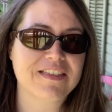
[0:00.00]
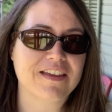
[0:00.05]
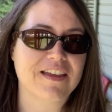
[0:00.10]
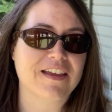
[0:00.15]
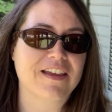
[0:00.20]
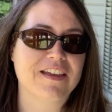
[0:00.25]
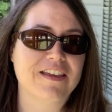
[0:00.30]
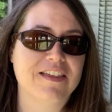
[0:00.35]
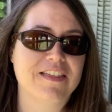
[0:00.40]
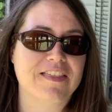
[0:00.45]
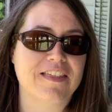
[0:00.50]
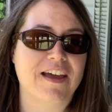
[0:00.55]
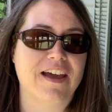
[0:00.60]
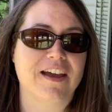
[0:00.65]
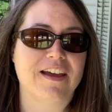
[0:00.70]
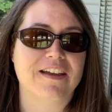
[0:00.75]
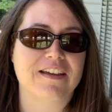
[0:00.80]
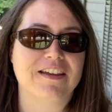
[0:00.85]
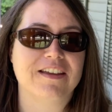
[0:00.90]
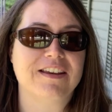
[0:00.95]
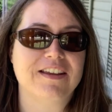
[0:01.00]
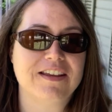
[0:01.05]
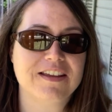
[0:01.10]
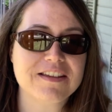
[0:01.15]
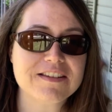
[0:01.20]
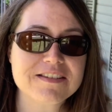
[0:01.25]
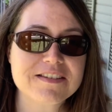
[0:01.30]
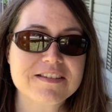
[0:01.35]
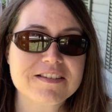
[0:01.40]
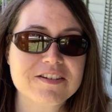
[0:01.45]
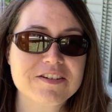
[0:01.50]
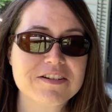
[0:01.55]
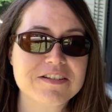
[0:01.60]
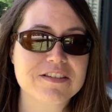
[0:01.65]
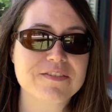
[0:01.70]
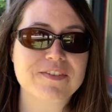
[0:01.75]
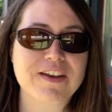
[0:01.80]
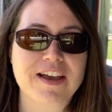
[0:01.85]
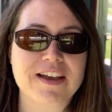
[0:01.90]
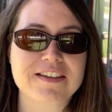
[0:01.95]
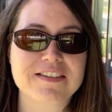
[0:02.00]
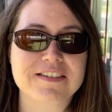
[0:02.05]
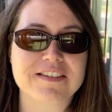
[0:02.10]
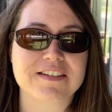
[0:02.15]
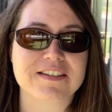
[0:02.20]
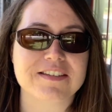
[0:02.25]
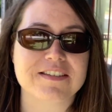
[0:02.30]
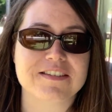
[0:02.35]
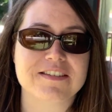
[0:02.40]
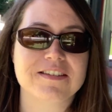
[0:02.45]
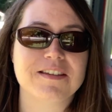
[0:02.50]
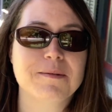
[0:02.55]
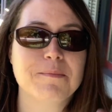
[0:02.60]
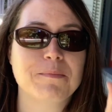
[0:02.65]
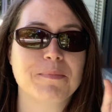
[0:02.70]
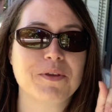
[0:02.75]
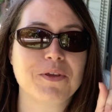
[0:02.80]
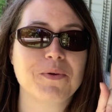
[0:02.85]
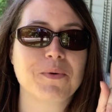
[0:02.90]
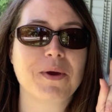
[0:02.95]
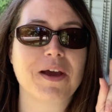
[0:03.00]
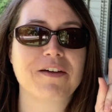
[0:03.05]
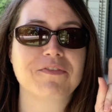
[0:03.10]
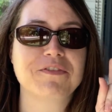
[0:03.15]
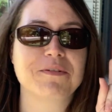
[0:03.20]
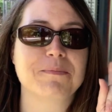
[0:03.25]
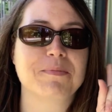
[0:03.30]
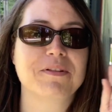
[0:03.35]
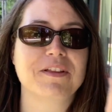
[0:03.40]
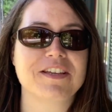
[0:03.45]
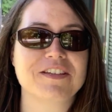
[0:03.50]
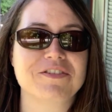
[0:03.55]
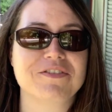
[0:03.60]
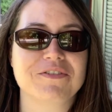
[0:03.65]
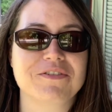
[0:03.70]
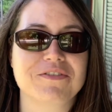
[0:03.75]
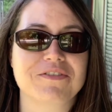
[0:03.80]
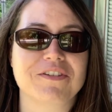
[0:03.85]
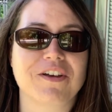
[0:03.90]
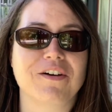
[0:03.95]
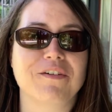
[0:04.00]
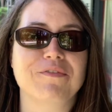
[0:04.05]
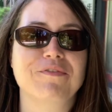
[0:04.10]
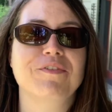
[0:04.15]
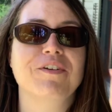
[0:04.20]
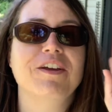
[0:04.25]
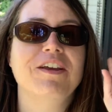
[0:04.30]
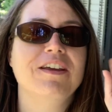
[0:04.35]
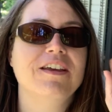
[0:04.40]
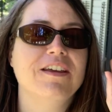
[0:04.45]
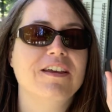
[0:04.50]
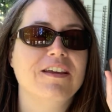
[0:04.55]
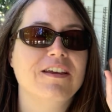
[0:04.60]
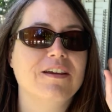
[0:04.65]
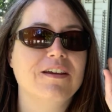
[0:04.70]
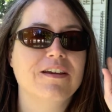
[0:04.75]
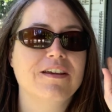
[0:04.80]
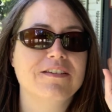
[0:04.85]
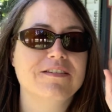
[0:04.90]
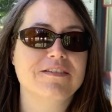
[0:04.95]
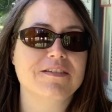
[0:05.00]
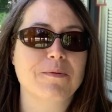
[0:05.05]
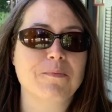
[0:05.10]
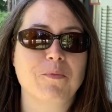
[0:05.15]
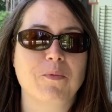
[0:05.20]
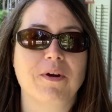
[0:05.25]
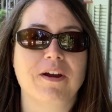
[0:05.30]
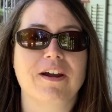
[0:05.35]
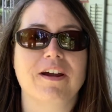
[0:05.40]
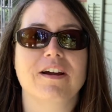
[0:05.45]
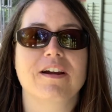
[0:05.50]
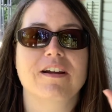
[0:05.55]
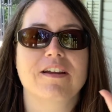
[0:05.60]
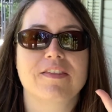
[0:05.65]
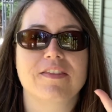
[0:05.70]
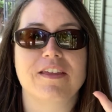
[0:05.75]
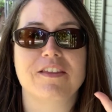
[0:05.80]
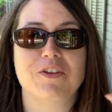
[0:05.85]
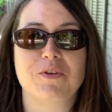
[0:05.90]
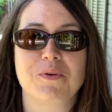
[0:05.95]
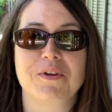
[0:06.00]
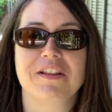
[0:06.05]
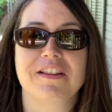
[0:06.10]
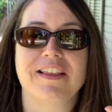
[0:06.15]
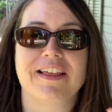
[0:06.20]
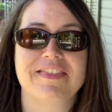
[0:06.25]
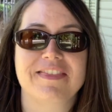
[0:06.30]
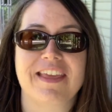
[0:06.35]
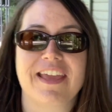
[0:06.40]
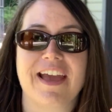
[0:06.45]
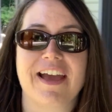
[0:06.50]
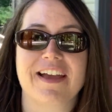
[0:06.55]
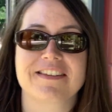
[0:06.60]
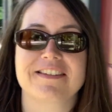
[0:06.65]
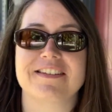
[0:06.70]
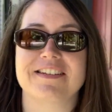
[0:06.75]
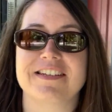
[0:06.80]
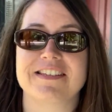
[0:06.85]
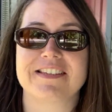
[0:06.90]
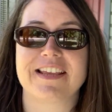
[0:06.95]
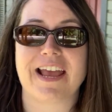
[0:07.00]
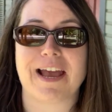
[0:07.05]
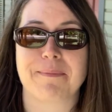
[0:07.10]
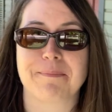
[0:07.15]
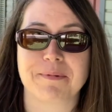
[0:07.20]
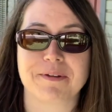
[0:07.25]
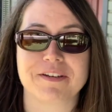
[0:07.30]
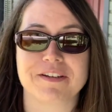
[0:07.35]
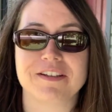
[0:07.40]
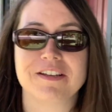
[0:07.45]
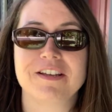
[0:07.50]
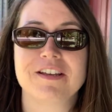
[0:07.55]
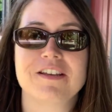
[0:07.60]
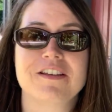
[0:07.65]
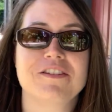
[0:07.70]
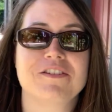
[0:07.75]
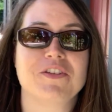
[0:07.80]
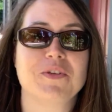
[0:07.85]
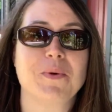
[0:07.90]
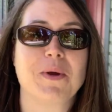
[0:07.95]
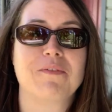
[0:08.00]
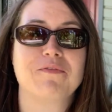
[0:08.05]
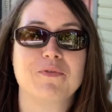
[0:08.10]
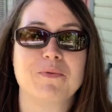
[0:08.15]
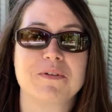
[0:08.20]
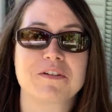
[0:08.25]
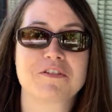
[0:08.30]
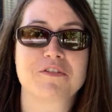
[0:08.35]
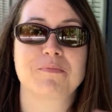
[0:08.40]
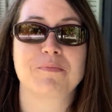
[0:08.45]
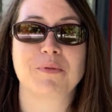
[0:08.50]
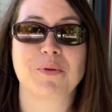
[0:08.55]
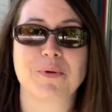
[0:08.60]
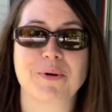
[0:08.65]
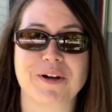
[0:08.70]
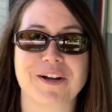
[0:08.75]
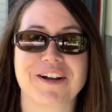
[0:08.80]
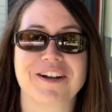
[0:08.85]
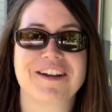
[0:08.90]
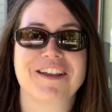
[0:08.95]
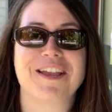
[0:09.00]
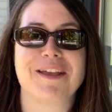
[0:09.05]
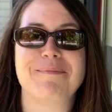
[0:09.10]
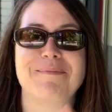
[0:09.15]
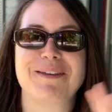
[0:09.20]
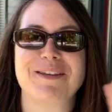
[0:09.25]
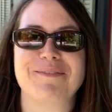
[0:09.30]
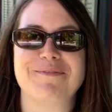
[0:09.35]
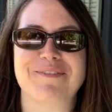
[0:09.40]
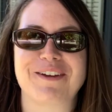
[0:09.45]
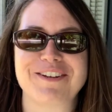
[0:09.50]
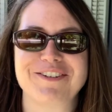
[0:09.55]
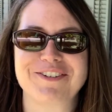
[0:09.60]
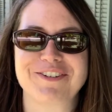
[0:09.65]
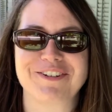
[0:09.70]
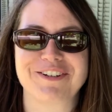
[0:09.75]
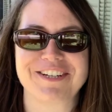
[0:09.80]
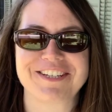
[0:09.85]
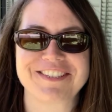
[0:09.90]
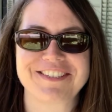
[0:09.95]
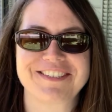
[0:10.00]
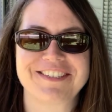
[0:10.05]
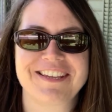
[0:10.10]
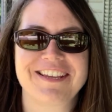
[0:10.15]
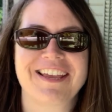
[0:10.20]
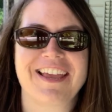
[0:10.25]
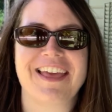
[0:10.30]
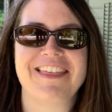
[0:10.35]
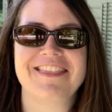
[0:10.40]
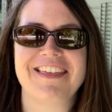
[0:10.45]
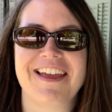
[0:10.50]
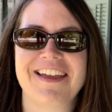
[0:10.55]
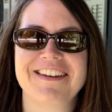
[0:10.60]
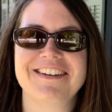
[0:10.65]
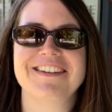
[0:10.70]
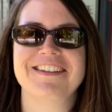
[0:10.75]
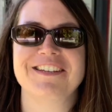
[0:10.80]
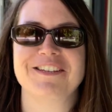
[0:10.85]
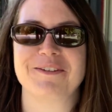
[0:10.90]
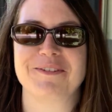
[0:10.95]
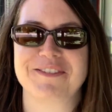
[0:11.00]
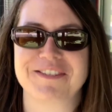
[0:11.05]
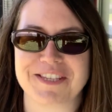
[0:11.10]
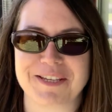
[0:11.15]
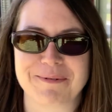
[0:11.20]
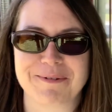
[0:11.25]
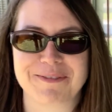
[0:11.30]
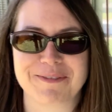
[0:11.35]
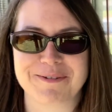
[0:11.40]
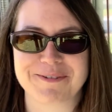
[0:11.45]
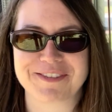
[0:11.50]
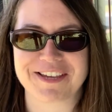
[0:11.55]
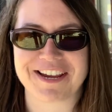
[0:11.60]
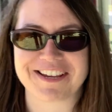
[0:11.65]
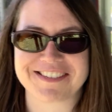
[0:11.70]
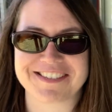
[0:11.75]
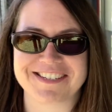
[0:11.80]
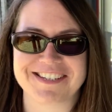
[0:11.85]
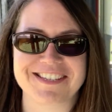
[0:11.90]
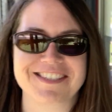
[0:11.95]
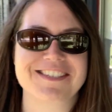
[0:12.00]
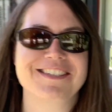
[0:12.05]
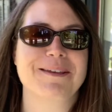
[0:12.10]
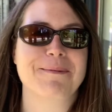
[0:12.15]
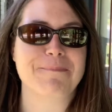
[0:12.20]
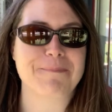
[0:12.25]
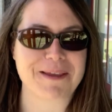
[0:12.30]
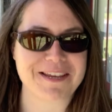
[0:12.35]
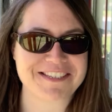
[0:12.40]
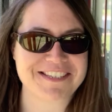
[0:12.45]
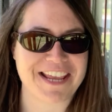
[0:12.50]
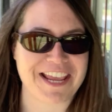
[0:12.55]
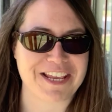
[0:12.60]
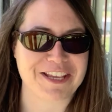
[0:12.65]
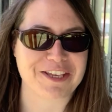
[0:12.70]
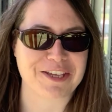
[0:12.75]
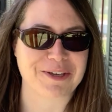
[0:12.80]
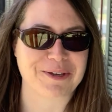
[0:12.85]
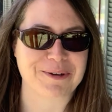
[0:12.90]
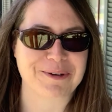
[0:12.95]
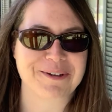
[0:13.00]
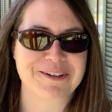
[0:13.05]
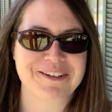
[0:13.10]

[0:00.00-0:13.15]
think that it is a series of accidents, but you have to place yourself somewhere that you can let the accidents happen. So you have to explore and be adventurous. And then you see what those accidents may take you.